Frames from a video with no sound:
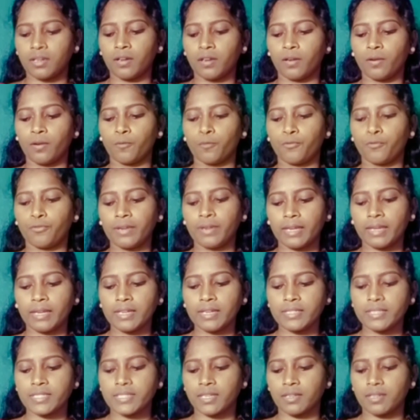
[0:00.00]

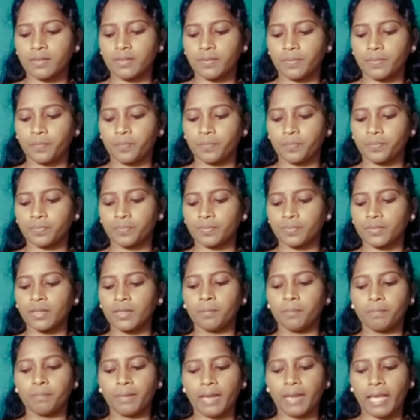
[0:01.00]
field,
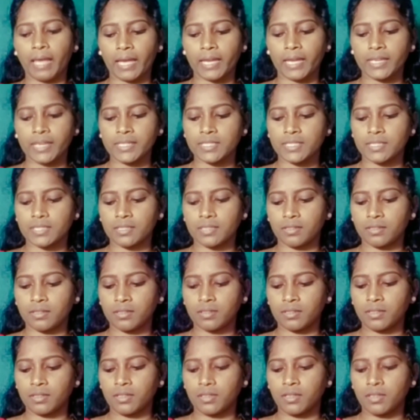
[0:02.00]
plants,
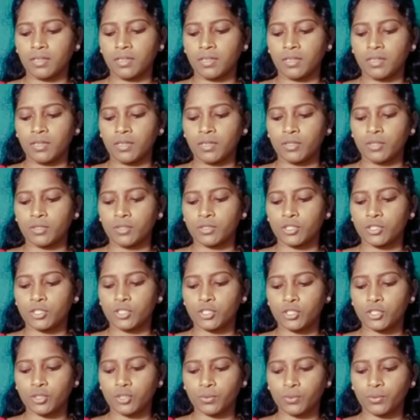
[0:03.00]

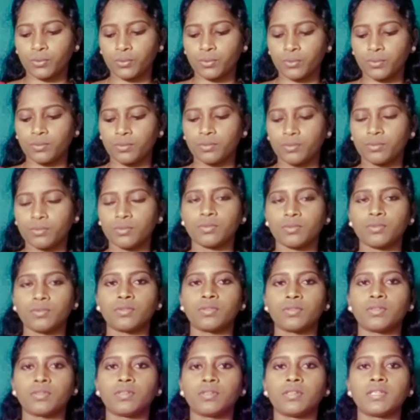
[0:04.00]
shoe,
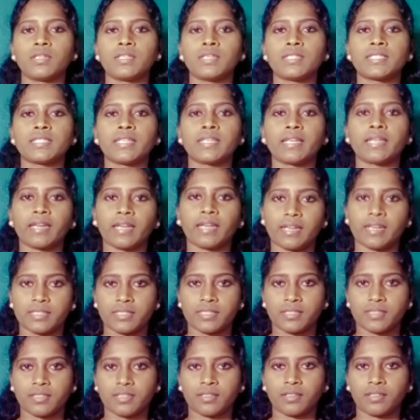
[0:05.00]
cereals.
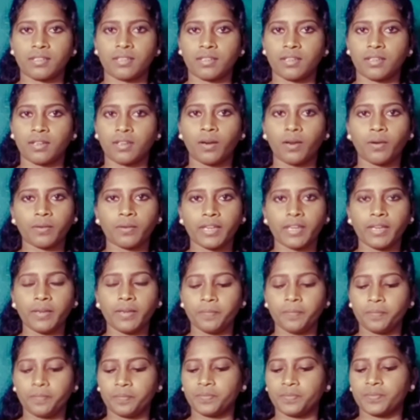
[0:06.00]
Okay?
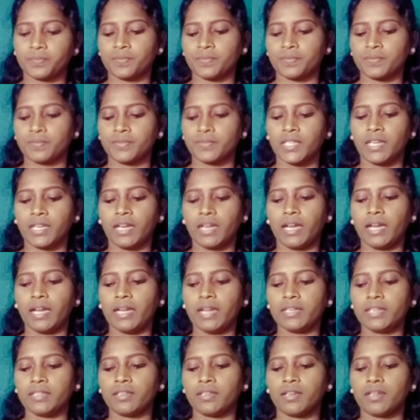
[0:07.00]
And
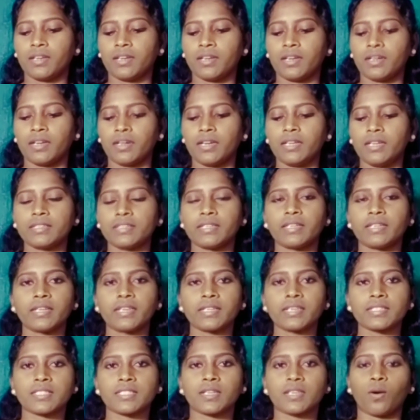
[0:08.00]
in the next
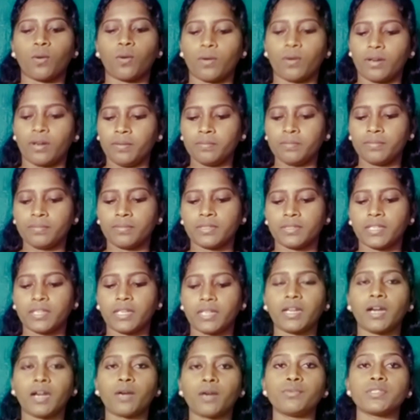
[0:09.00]
column, the
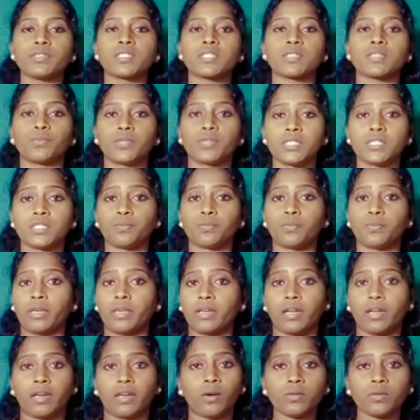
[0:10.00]
nouns which we
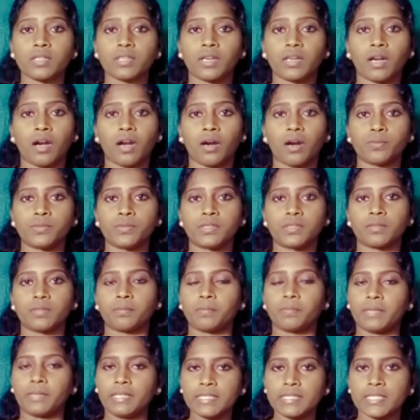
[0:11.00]
cannot count
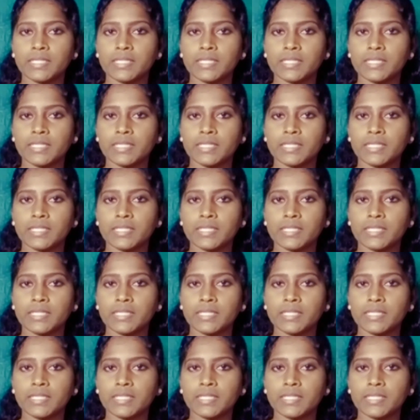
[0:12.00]
means